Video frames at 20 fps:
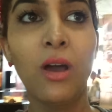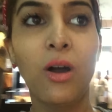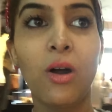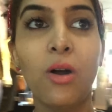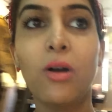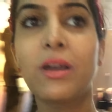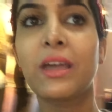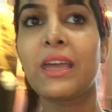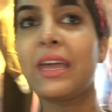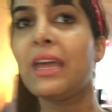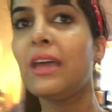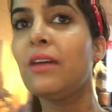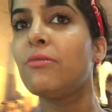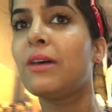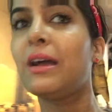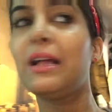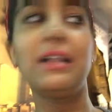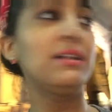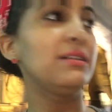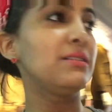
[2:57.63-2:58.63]
Okay,
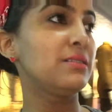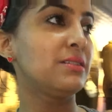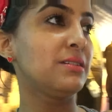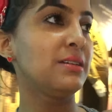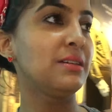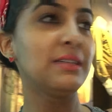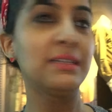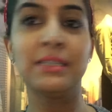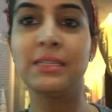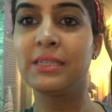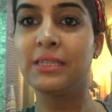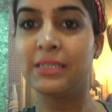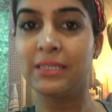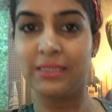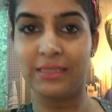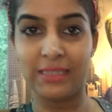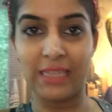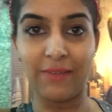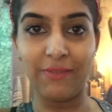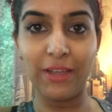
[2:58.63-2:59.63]
well,
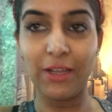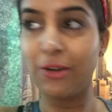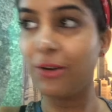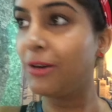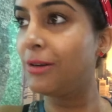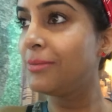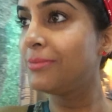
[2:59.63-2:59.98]
there we go.